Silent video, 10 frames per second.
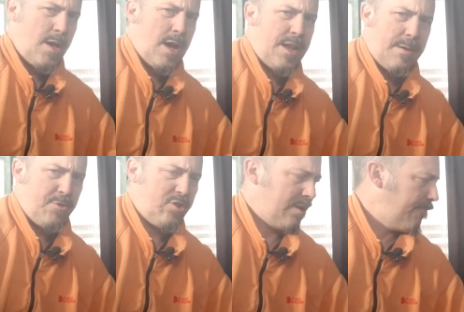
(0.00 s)
And I'm
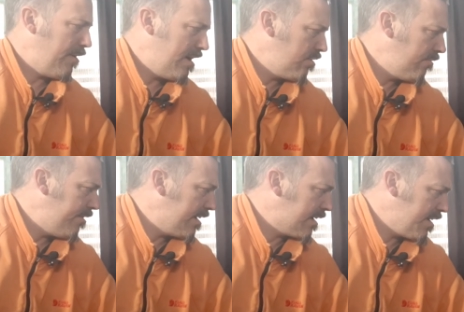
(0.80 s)
not a fan of
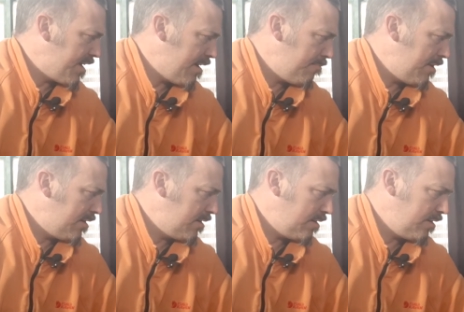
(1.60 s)

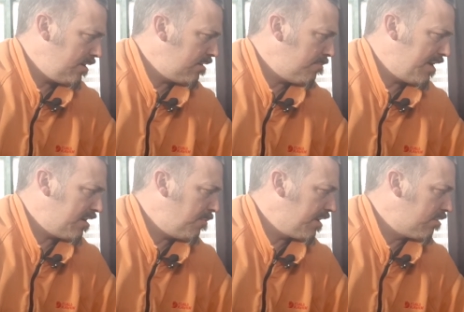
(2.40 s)
Akadama. It
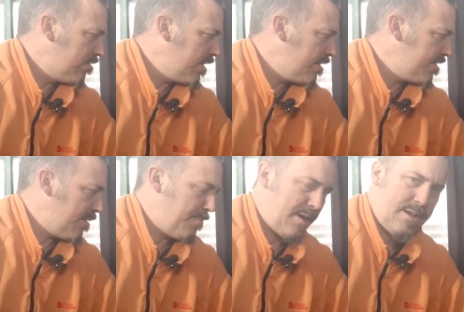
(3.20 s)
might be good in
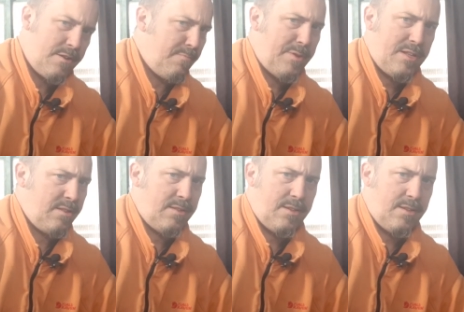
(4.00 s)
Japan, but